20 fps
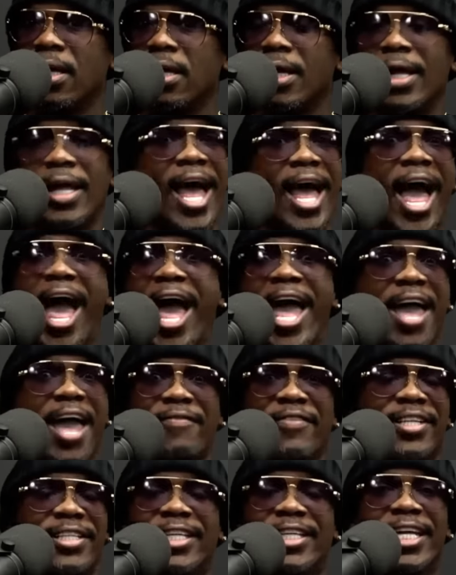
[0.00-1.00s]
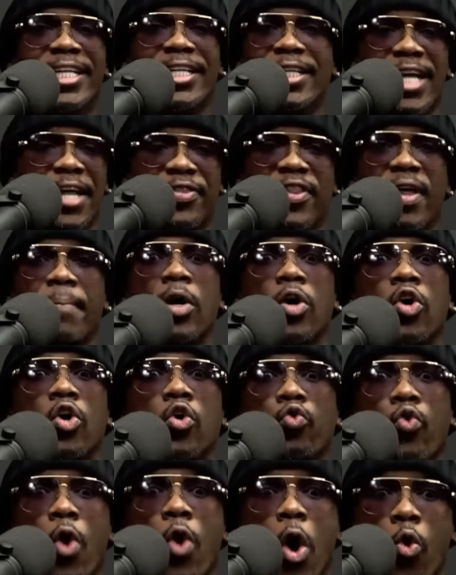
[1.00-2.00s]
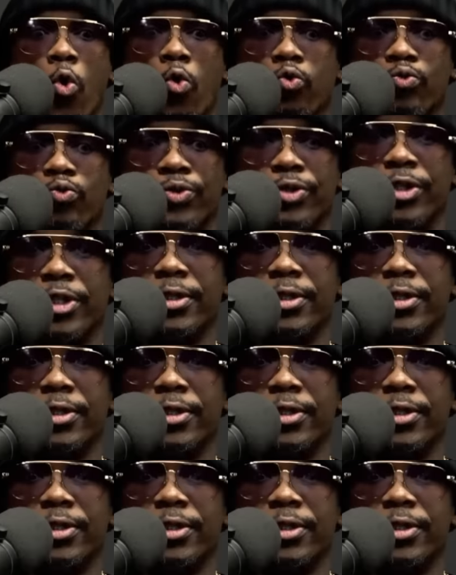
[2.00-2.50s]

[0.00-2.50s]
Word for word: I haven't did nothing but grown.